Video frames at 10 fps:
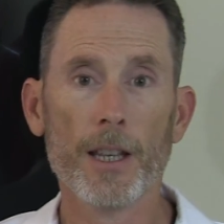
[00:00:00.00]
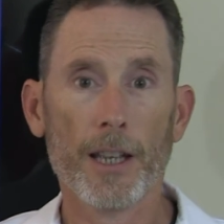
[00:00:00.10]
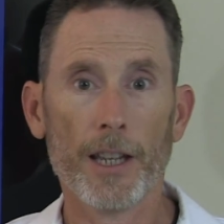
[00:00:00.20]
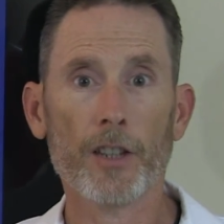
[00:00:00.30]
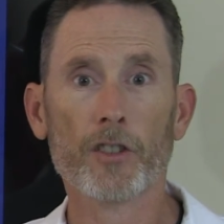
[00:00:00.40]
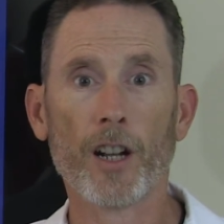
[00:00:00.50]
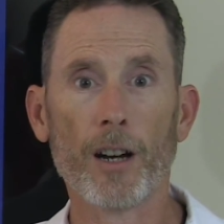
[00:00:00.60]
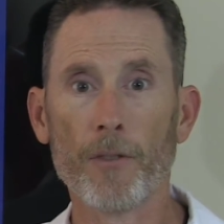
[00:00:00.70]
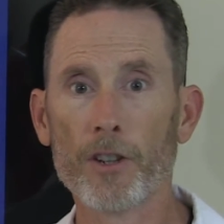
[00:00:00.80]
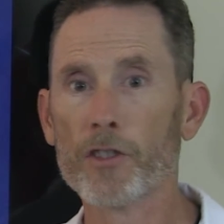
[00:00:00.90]
is
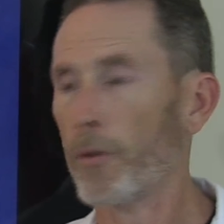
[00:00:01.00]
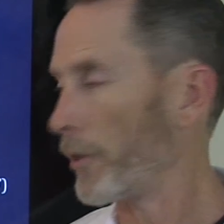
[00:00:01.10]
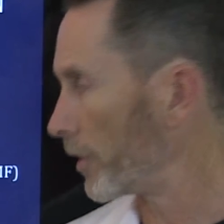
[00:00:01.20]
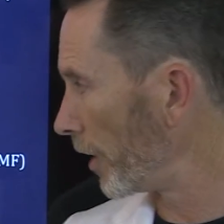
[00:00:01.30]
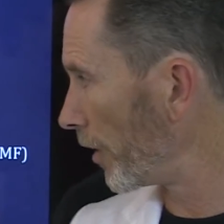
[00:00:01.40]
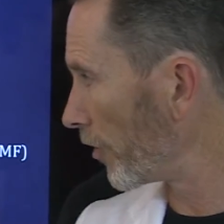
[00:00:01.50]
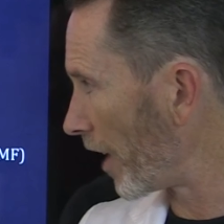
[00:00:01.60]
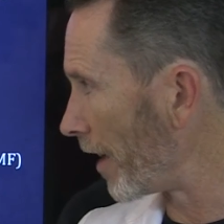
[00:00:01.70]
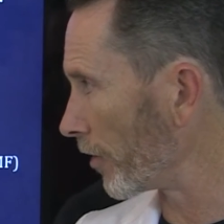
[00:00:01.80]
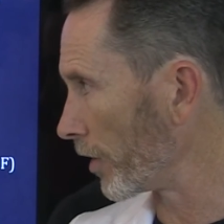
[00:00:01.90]
there's over
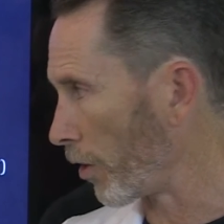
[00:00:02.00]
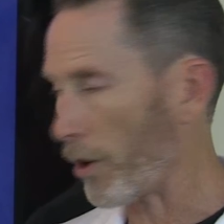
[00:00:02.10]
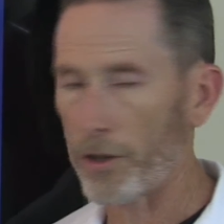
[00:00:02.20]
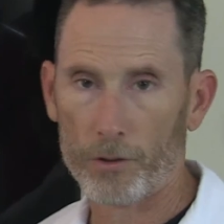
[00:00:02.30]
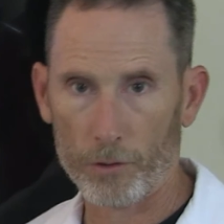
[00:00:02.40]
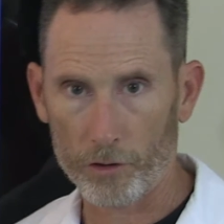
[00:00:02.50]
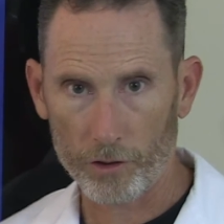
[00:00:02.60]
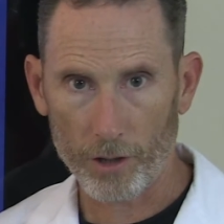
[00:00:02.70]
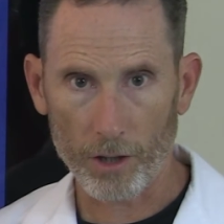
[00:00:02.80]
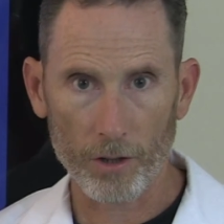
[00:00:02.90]
10,000 articles
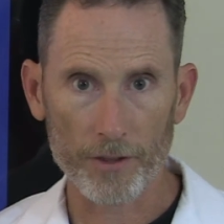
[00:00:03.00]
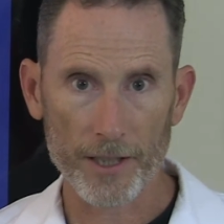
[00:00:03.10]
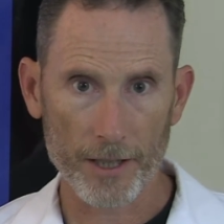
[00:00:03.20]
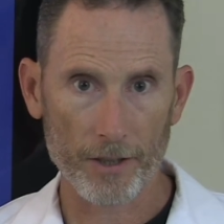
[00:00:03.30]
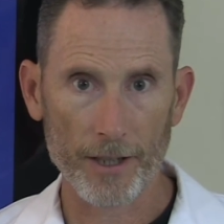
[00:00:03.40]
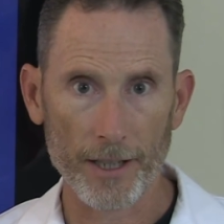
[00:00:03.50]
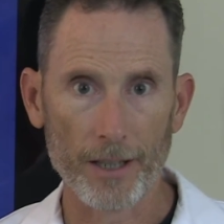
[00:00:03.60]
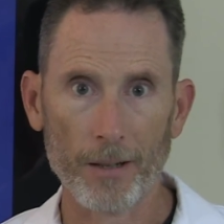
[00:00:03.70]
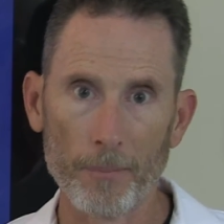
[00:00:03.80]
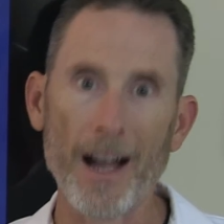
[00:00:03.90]
on the internet
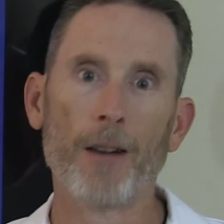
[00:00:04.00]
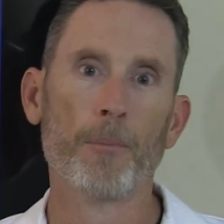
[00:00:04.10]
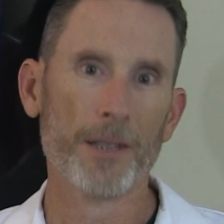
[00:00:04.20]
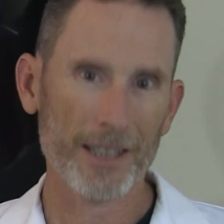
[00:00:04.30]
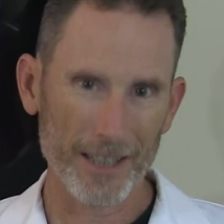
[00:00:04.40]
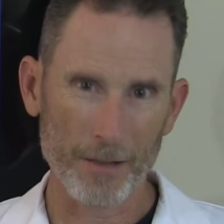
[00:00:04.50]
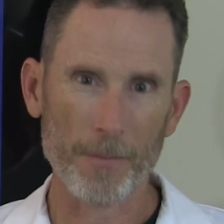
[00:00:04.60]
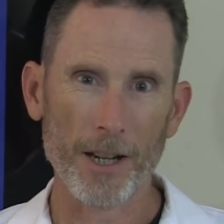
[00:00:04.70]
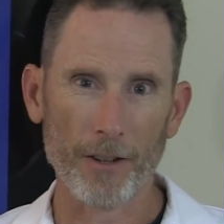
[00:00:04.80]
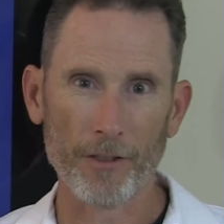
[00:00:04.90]
about
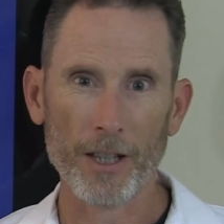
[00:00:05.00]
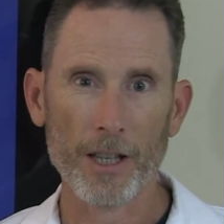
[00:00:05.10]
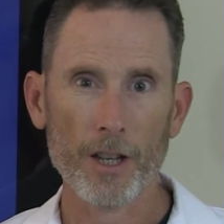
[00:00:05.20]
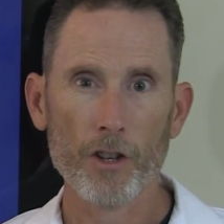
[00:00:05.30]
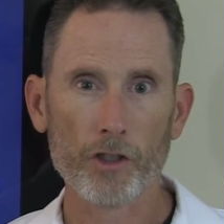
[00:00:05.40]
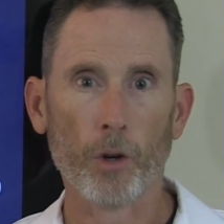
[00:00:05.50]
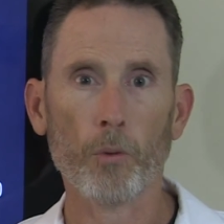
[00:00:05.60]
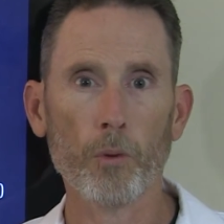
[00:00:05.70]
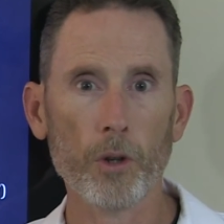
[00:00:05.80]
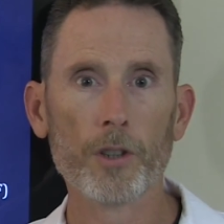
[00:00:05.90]
PEMF.
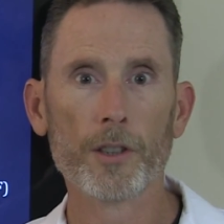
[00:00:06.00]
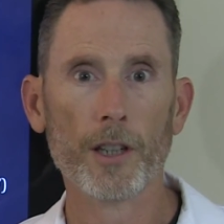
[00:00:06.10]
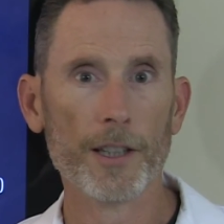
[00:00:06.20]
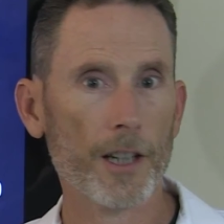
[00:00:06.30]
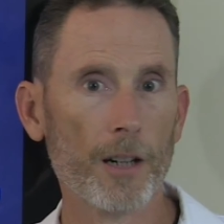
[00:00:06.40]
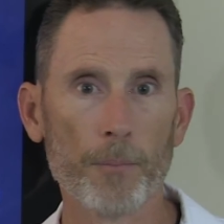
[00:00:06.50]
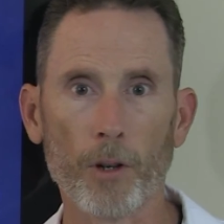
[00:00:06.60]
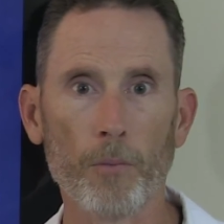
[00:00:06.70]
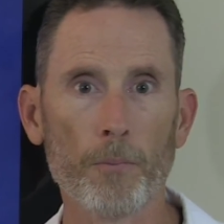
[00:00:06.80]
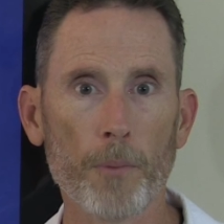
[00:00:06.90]
So look it up
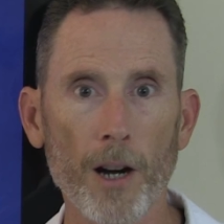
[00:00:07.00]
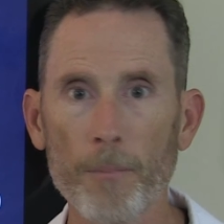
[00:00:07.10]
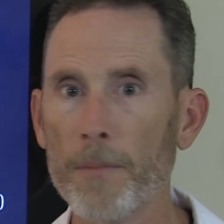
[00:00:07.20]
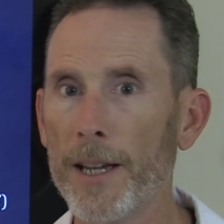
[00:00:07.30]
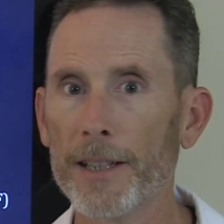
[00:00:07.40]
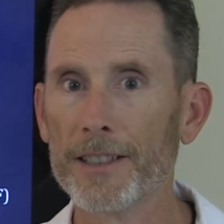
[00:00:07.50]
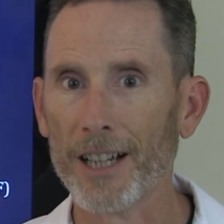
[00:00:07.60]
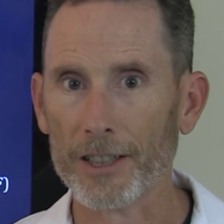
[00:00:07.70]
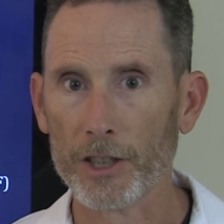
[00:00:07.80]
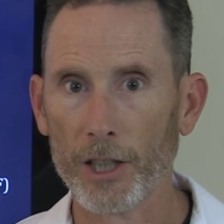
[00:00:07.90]
on
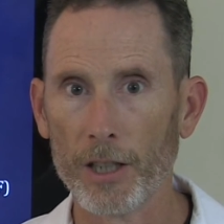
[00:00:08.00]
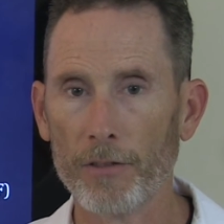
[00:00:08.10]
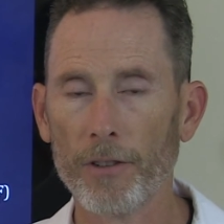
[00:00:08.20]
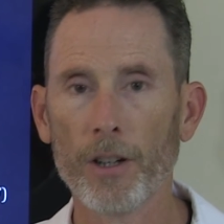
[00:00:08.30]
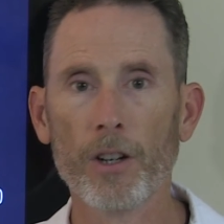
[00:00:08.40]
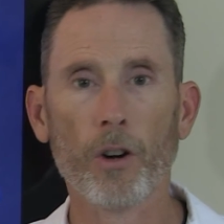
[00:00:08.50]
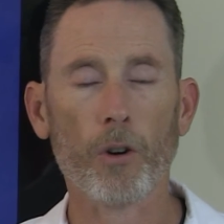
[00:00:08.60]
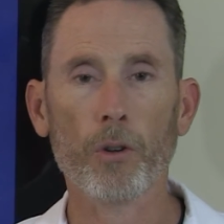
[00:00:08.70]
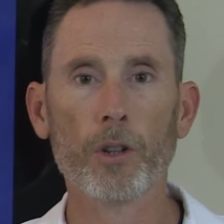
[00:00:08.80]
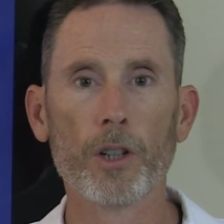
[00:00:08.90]
pubmed.gov or
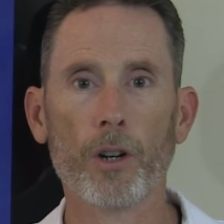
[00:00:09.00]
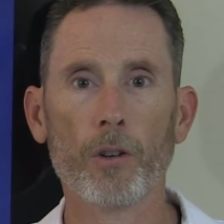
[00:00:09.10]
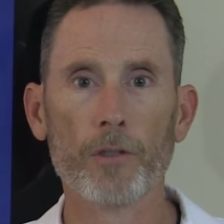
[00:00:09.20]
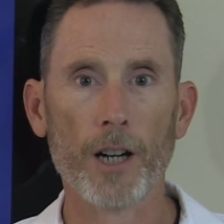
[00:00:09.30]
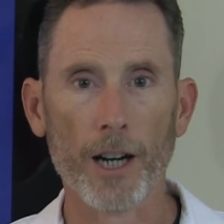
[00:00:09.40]
look on